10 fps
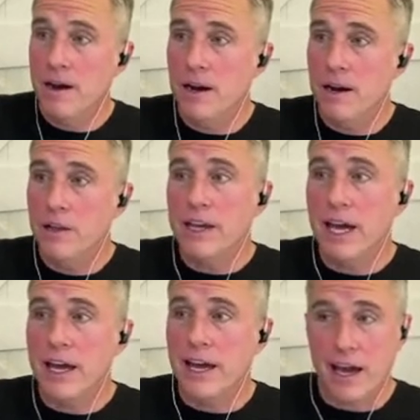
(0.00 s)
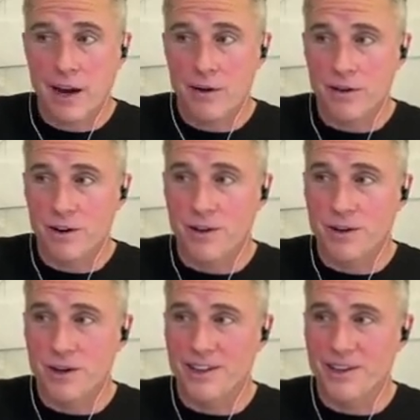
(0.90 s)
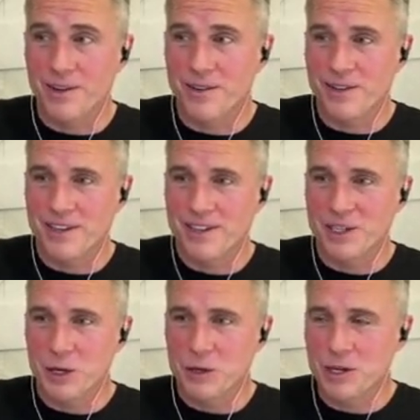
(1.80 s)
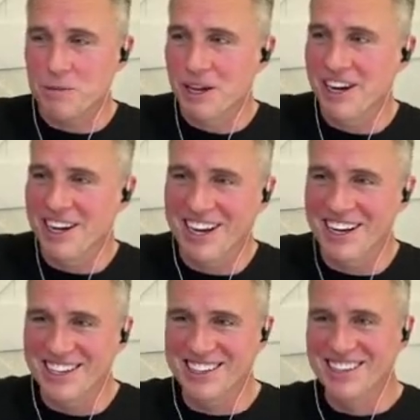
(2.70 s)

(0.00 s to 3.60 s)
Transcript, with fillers: Uh, the KKK or the or the the, the, the Jewish community.